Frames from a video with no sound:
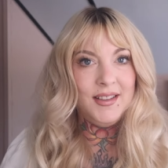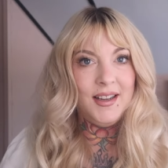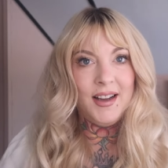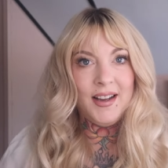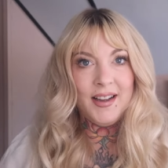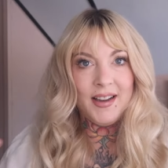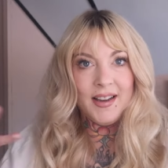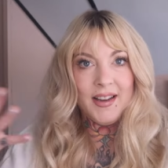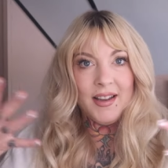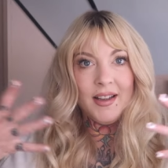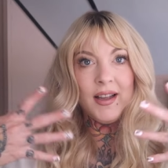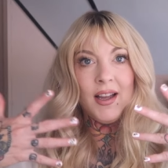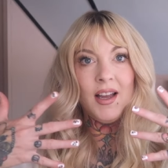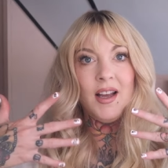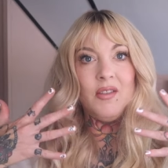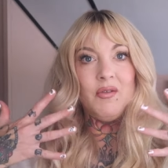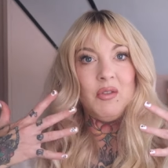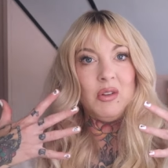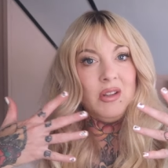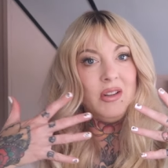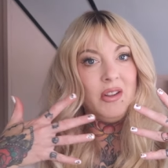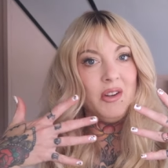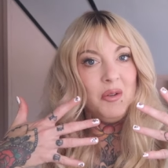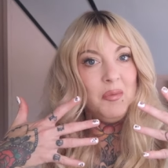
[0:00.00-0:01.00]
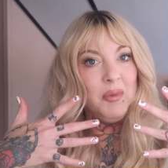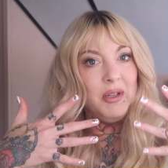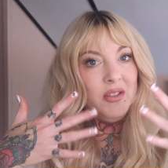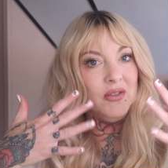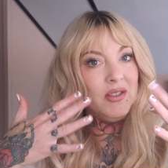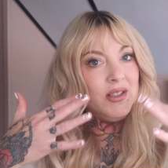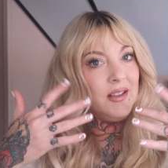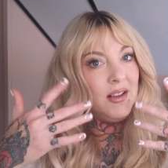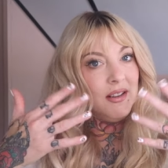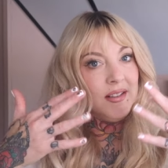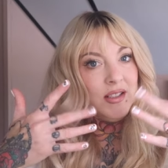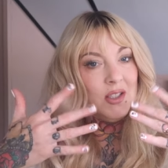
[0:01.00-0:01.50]
I have a little bit of
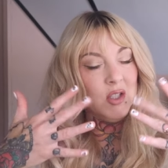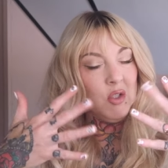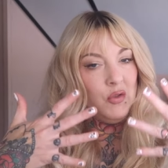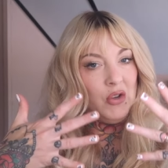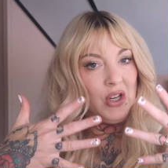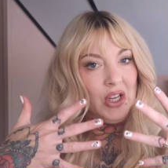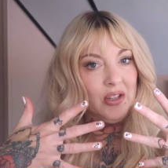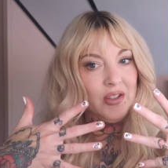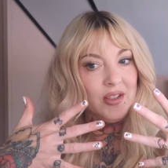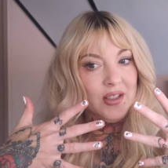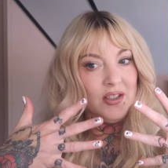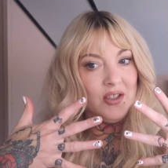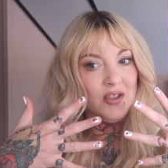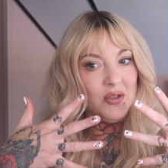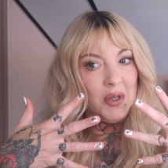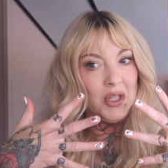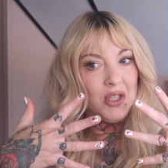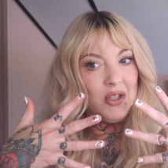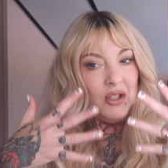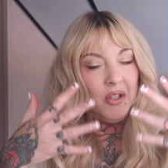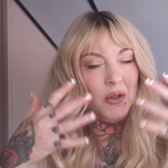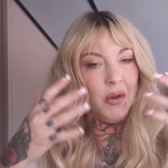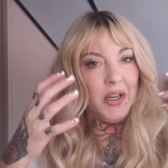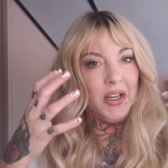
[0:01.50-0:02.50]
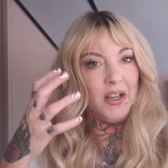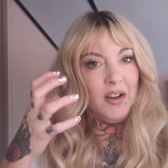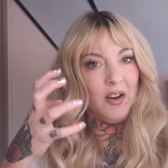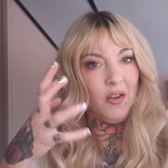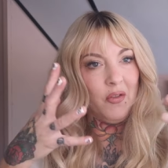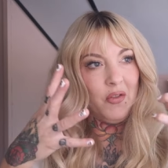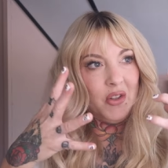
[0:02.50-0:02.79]
sausage finger situation going on.